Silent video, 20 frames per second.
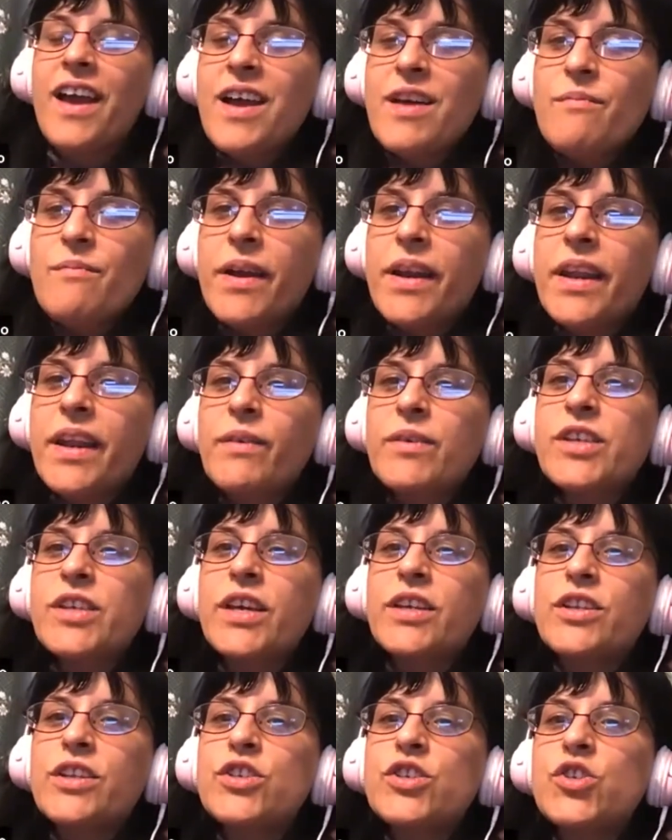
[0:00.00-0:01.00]
But he was like
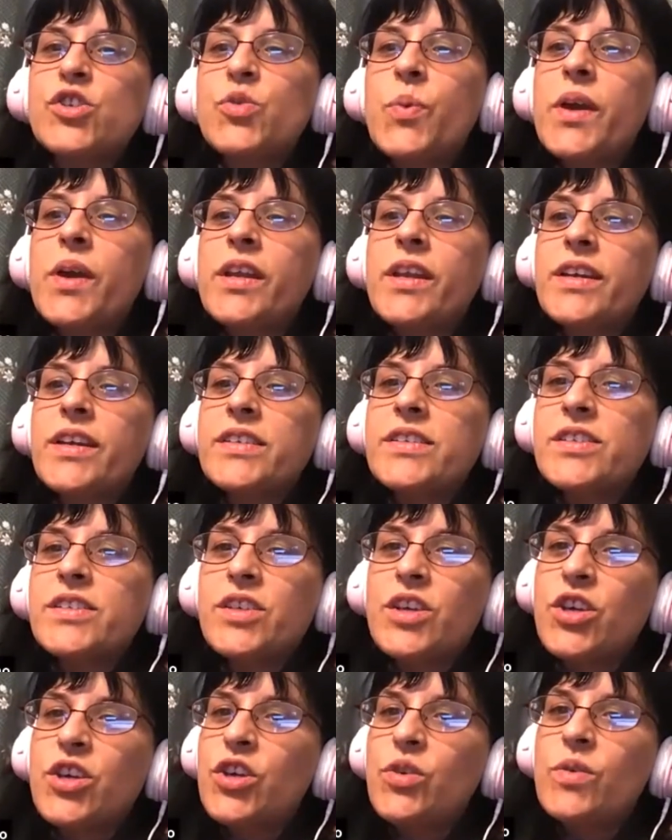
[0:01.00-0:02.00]
the sweetest,
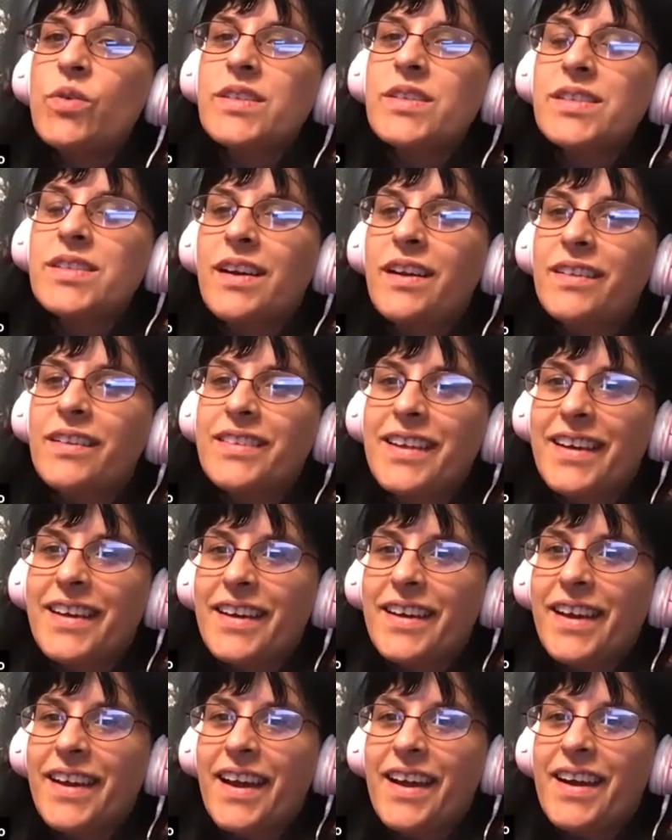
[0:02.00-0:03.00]
cutest little
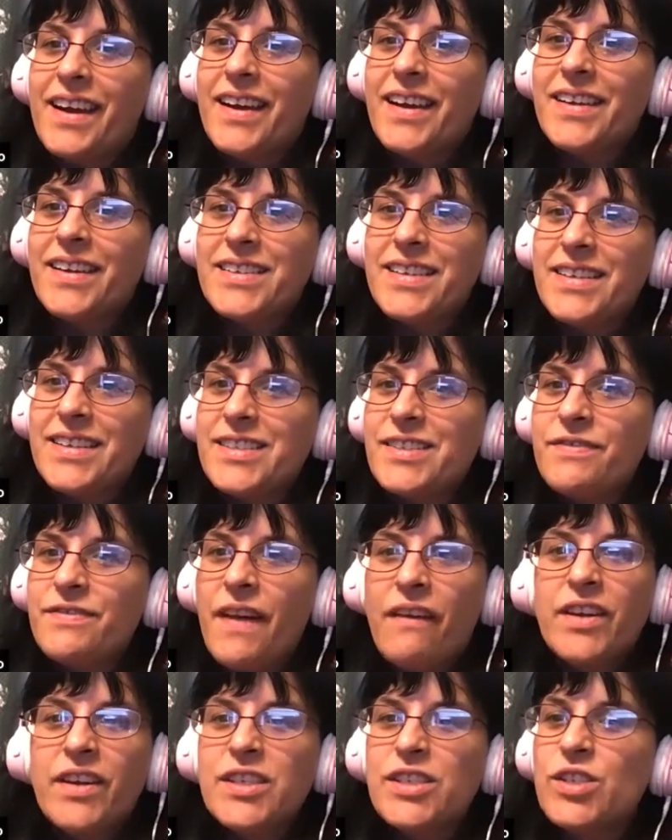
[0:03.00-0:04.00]
thing. And it's
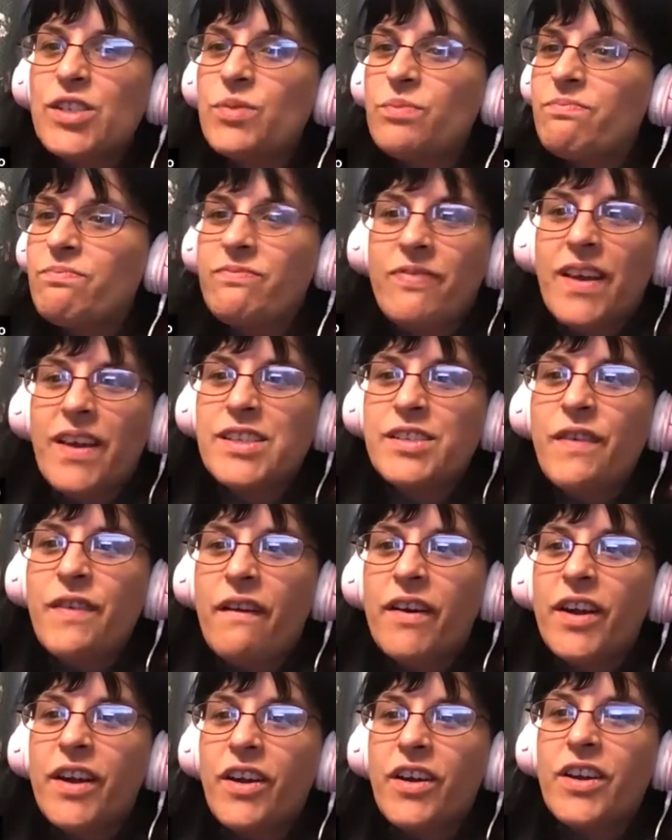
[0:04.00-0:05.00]

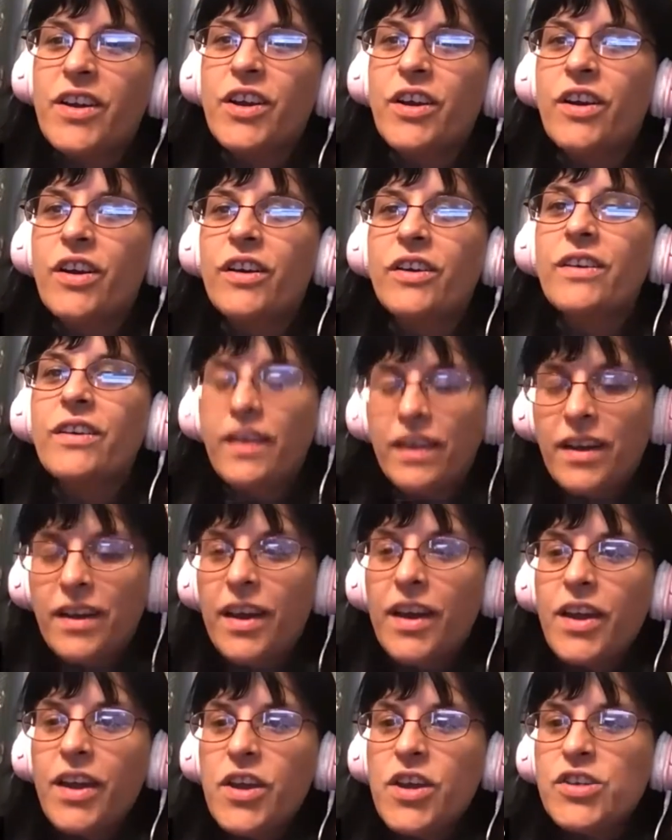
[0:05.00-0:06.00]
very good.
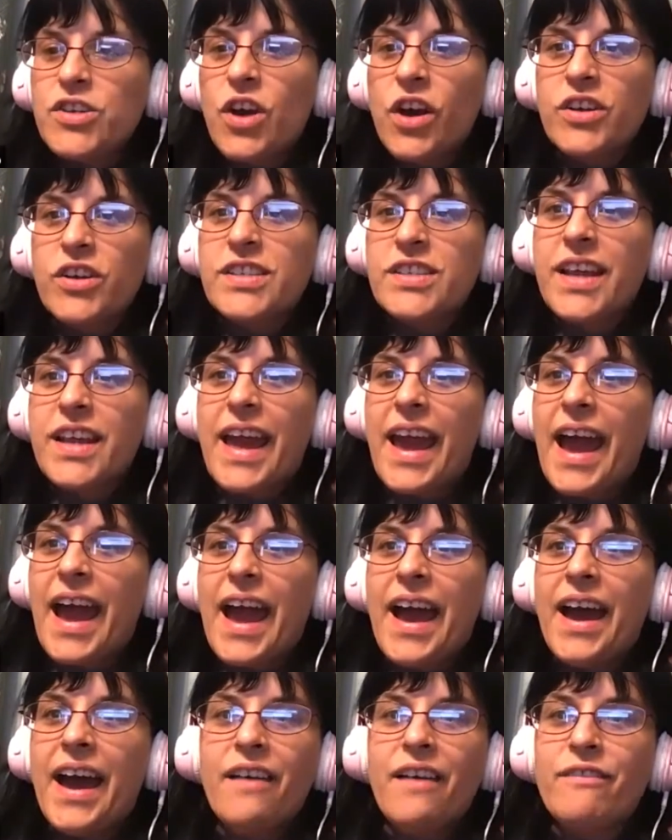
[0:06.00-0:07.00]
Your daughter's going to
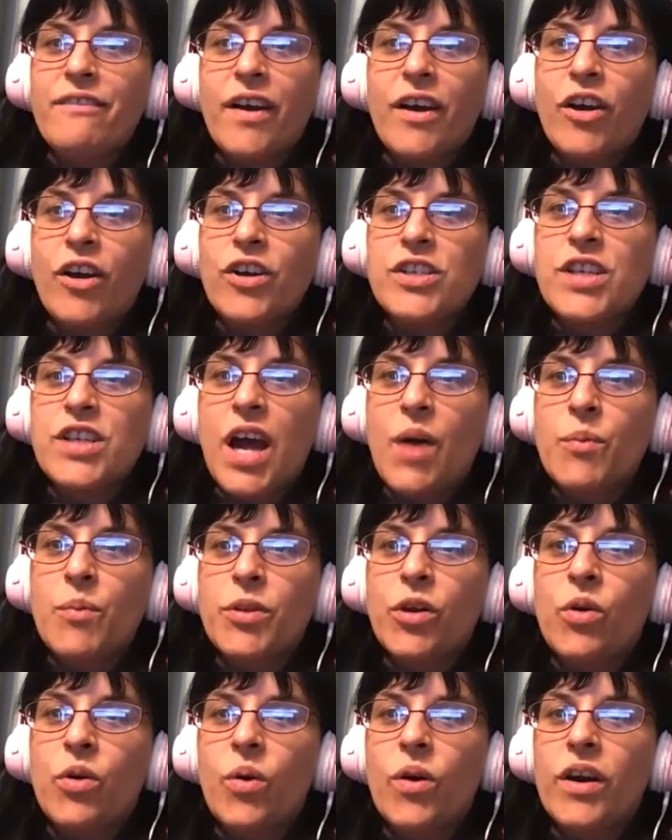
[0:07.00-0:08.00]
have a good time with the
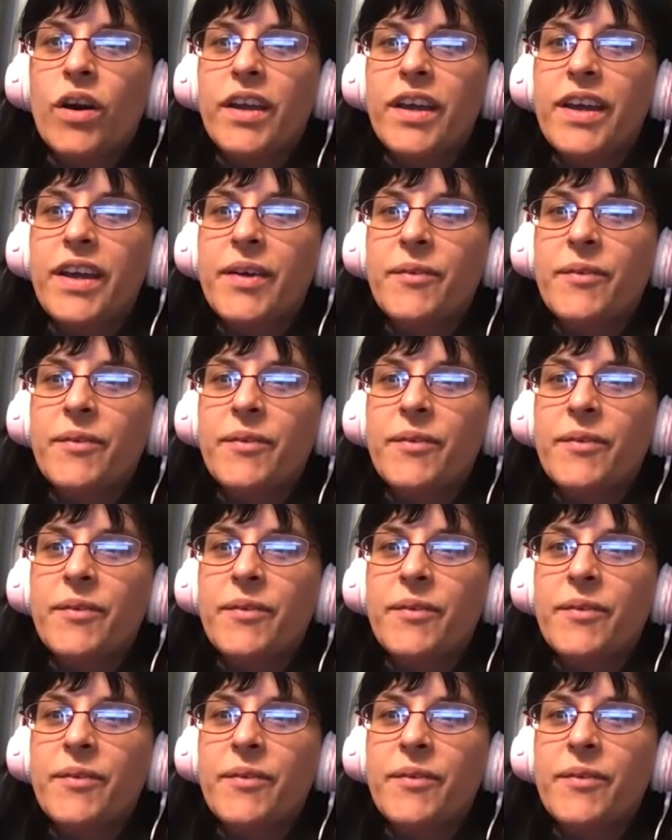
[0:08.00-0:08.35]
corgi.